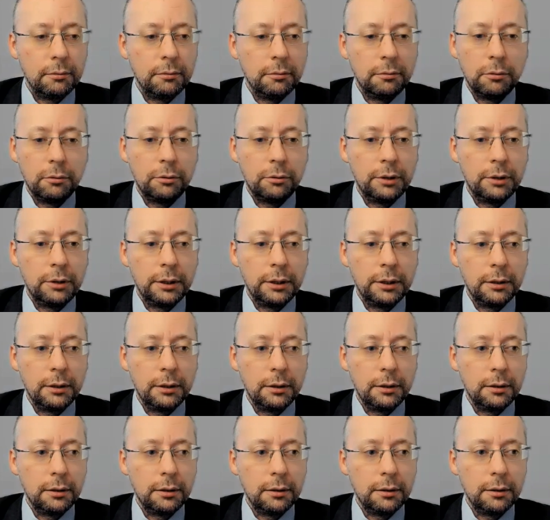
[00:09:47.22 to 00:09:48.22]
not
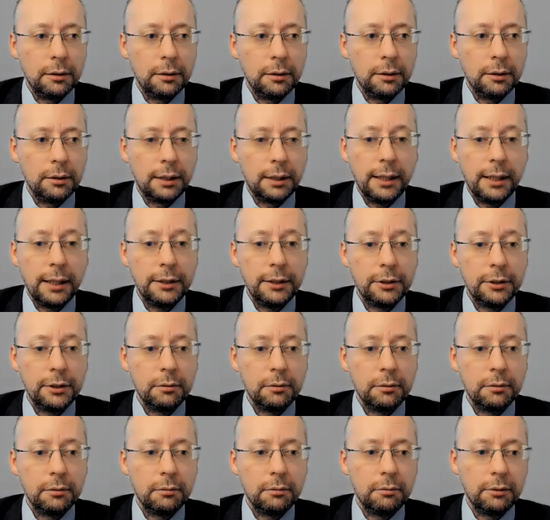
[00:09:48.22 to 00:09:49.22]
the
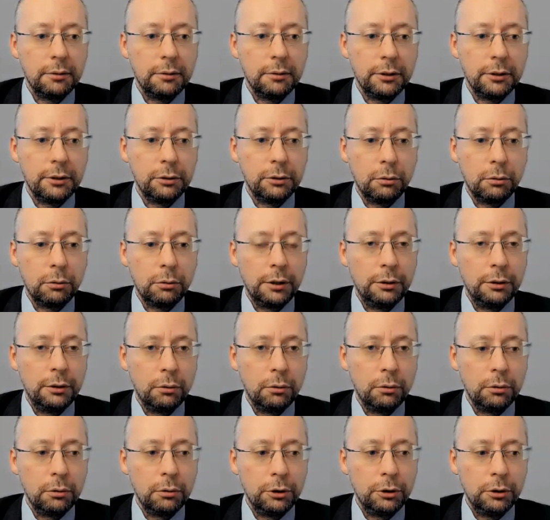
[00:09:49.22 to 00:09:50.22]
case. There is no
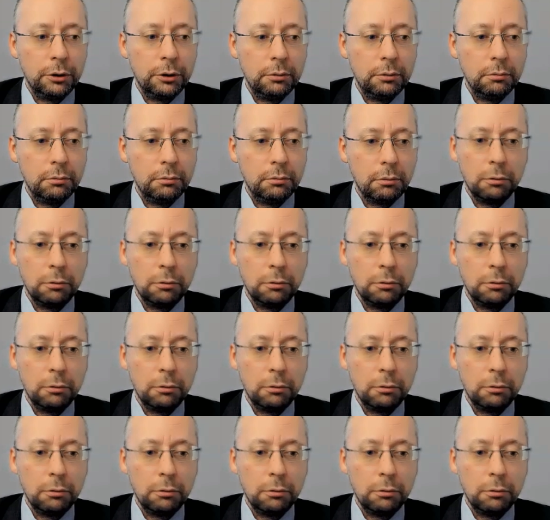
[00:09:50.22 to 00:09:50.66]
ideology,